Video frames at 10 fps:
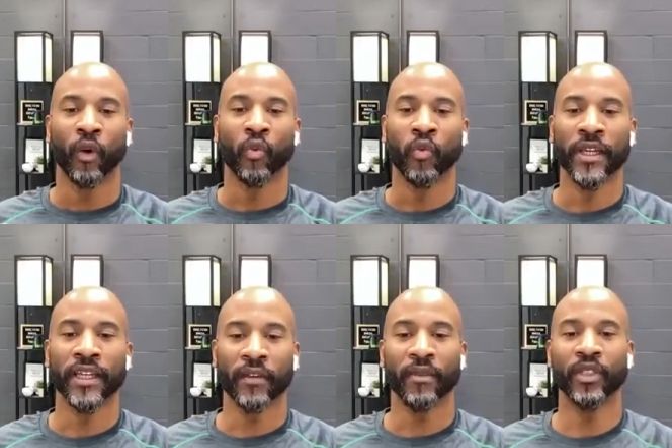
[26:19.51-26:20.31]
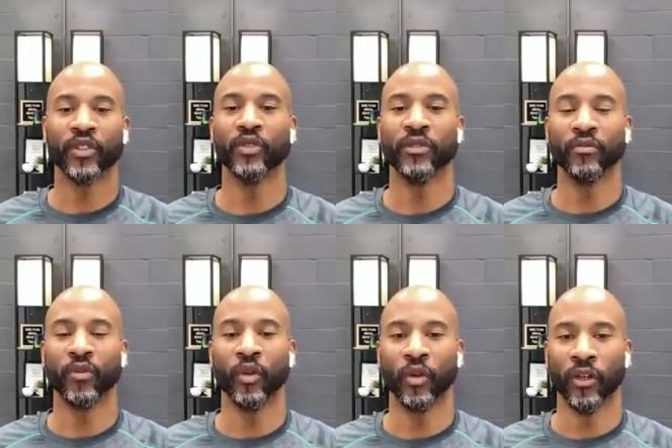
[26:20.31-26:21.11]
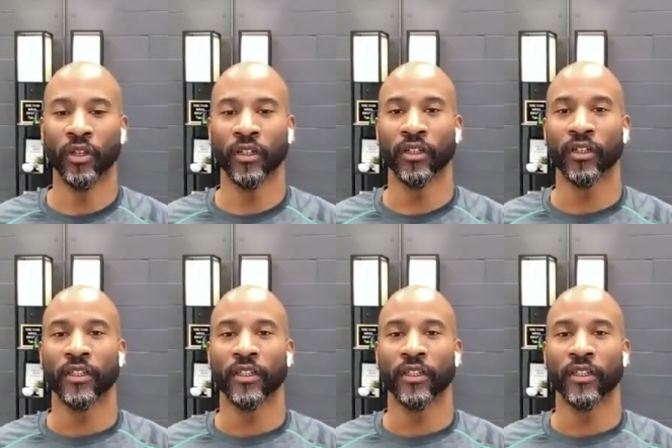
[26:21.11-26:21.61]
We can be doing more